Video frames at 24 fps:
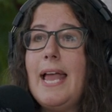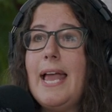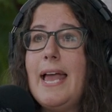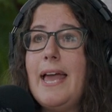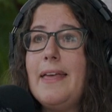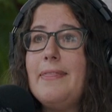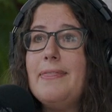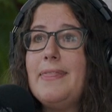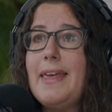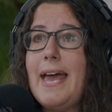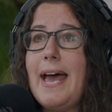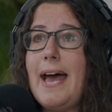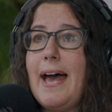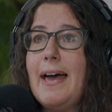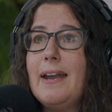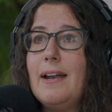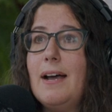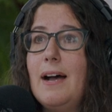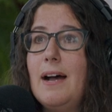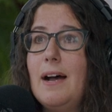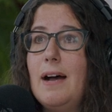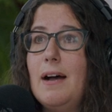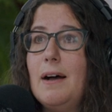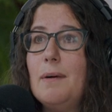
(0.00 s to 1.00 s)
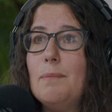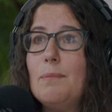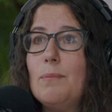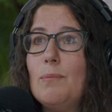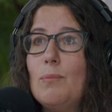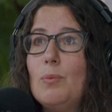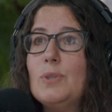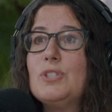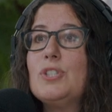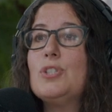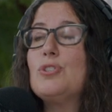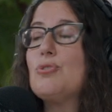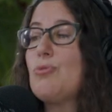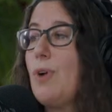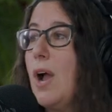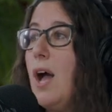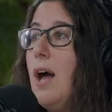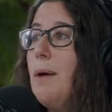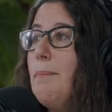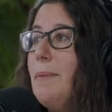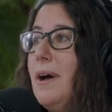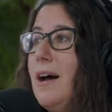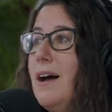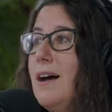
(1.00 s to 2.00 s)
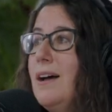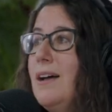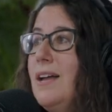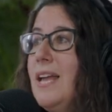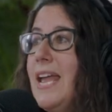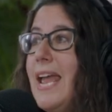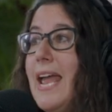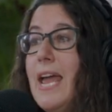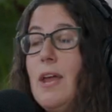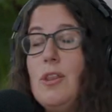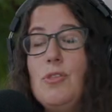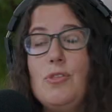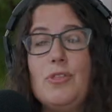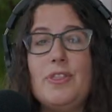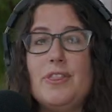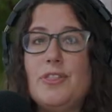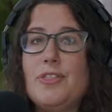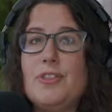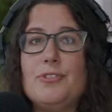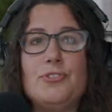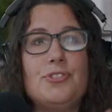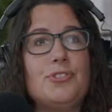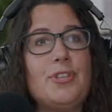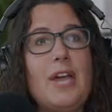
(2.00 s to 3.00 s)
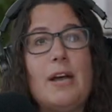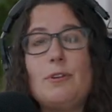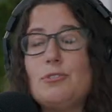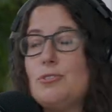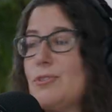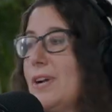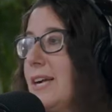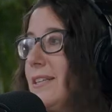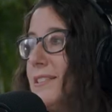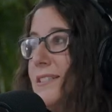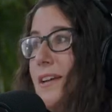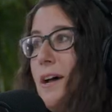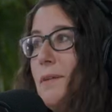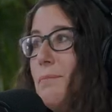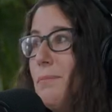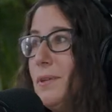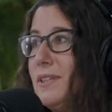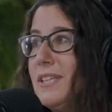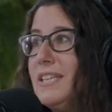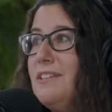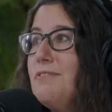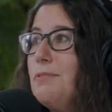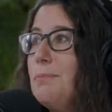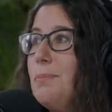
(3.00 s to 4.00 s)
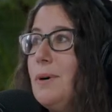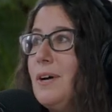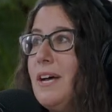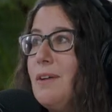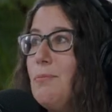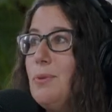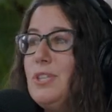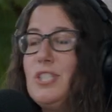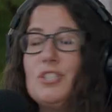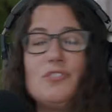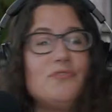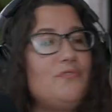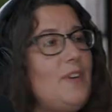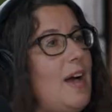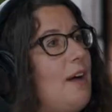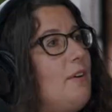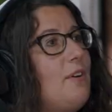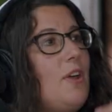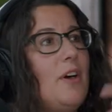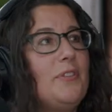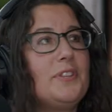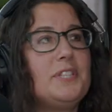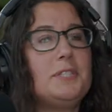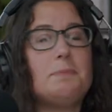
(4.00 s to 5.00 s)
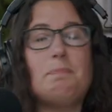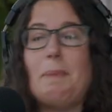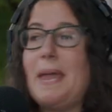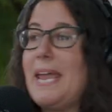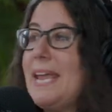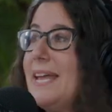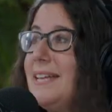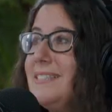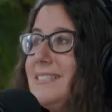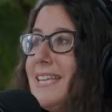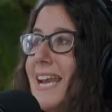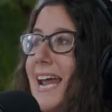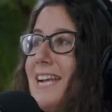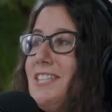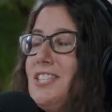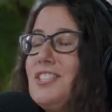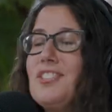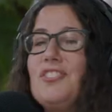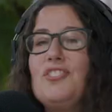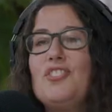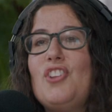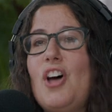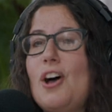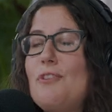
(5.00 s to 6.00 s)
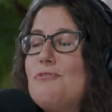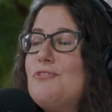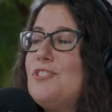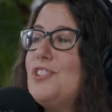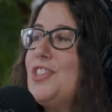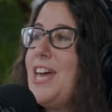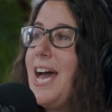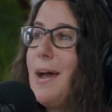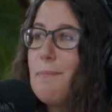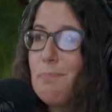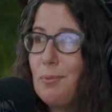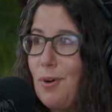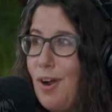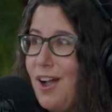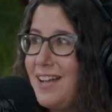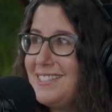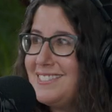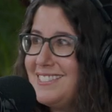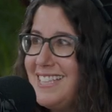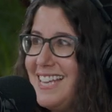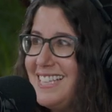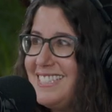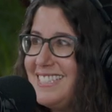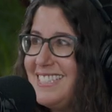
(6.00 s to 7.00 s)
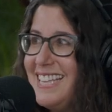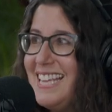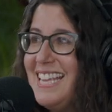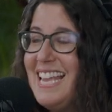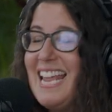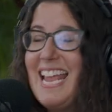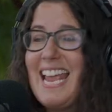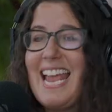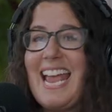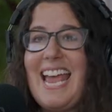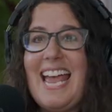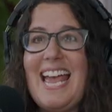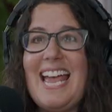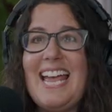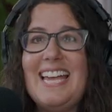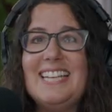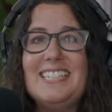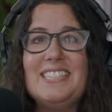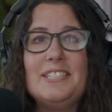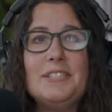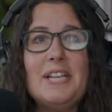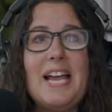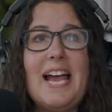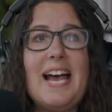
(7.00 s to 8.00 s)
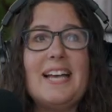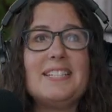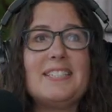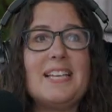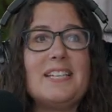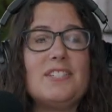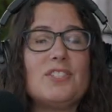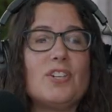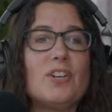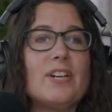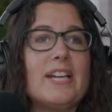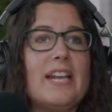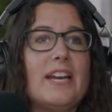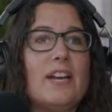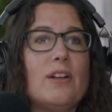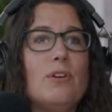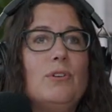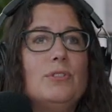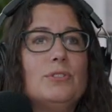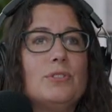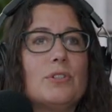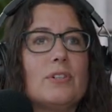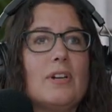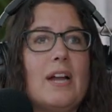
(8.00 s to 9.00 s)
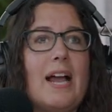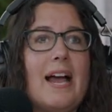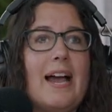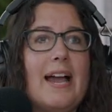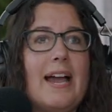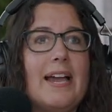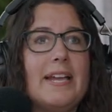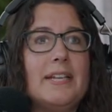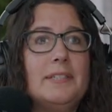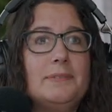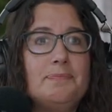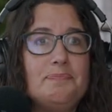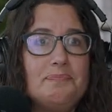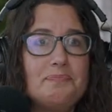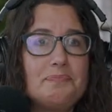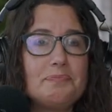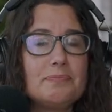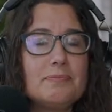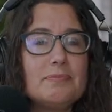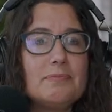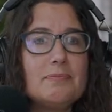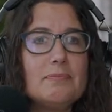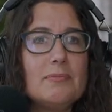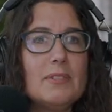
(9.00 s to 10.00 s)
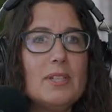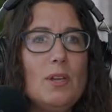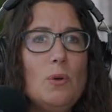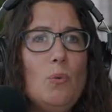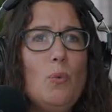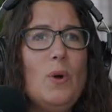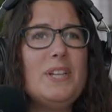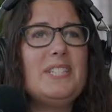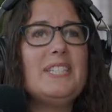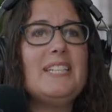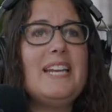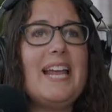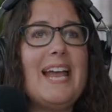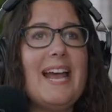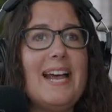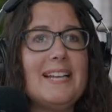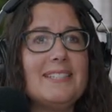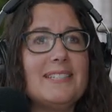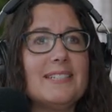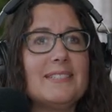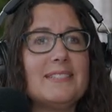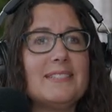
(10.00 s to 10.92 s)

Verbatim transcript: And that um, was a drama, and the soundtrack's unbelievable. And we just found all these bands, and I just loved that process. And as I started getting older, I wasn't as